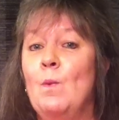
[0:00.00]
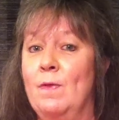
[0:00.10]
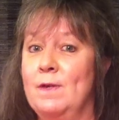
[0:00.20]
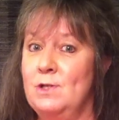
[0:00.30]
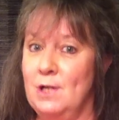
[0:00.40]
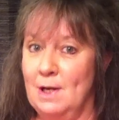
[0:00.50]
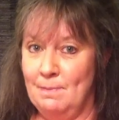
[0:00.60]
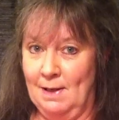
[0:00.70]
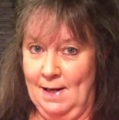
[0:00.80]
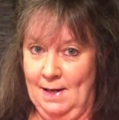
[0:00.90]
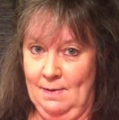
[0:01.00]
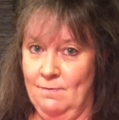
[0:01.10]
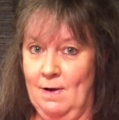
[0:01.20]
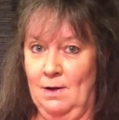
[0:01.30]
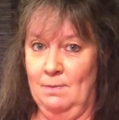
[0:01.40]
with the chum line
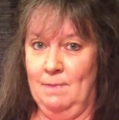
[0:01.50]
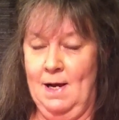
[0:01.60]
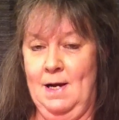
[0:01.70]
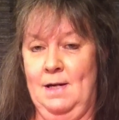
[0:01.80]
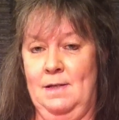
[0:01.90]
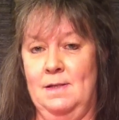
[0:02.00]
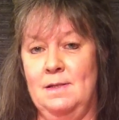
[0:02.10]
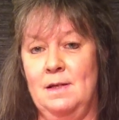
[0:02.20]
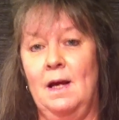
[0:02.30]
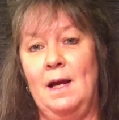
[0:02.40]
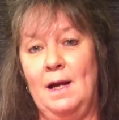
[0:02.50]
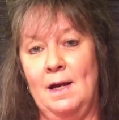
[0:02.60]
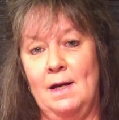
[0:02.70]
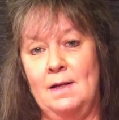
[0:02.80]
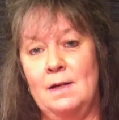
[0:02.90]
falling behind us,
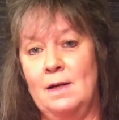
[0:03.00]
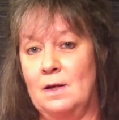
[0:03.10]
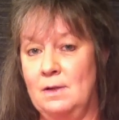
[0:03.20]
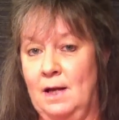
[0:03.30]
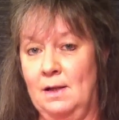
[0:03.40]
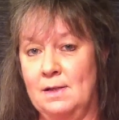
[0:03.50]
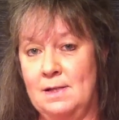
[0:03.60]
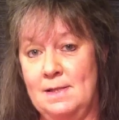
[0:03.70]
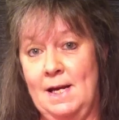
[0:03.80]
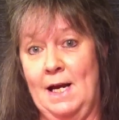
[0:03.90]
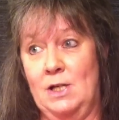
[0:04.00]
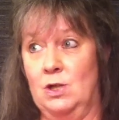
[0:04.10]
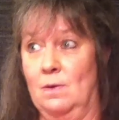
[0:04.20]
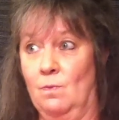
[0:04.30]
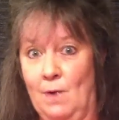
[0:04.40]
and needless to say, I
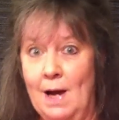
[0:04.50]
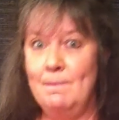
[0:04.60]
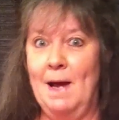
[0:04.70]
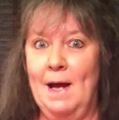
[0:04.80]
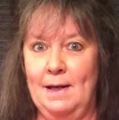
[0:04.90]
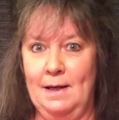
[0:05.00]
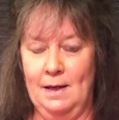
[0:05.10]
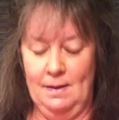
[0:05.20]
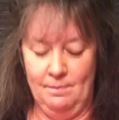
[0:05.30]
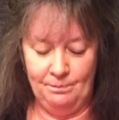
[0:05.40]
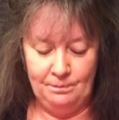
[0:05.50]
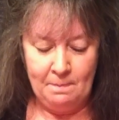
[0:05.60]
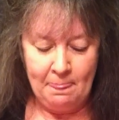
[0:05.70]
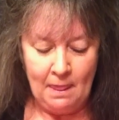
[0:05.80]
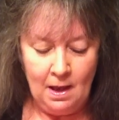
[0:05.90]
jumped right back in,
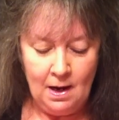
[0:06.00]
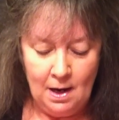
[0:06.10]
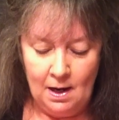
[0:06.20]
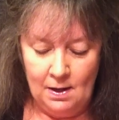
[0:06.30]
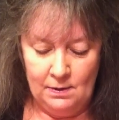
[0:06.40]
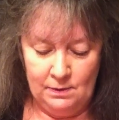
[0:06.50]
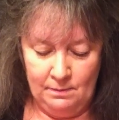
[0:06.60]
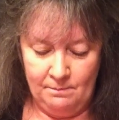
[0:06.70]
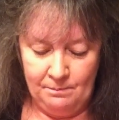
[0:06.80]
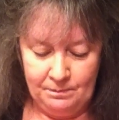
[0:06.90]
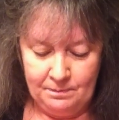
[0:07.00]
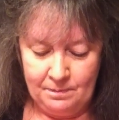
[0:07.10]
and